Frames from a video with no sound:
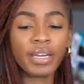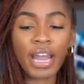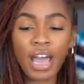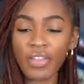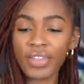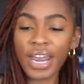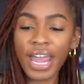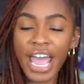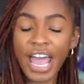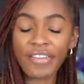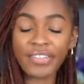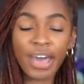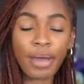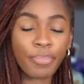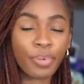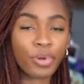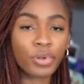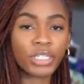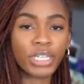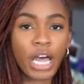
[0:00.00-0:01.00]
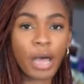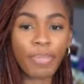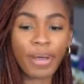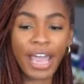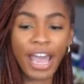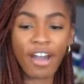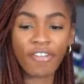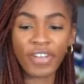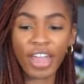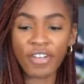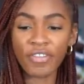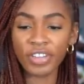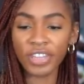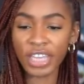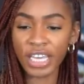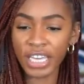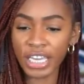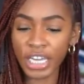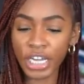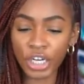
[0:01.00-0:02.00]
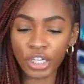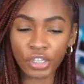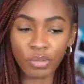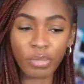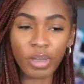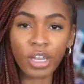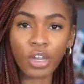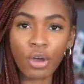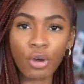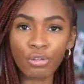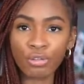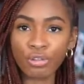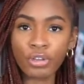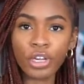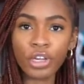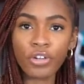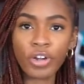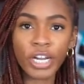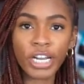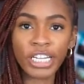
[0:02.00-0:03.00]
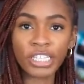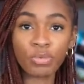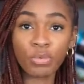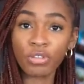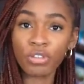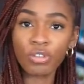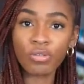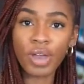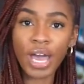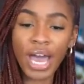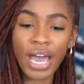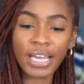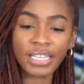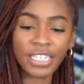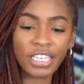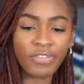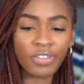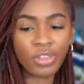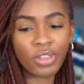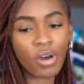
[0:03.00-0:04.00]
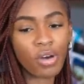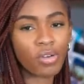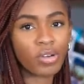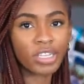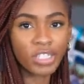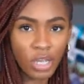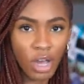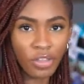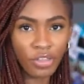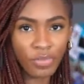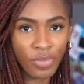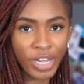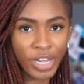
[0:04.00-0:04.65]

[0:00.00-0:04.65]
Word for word: Now that I have that pulled up, I have everything here. So I'm gonna go through the ingredients with you guys, even though it's on the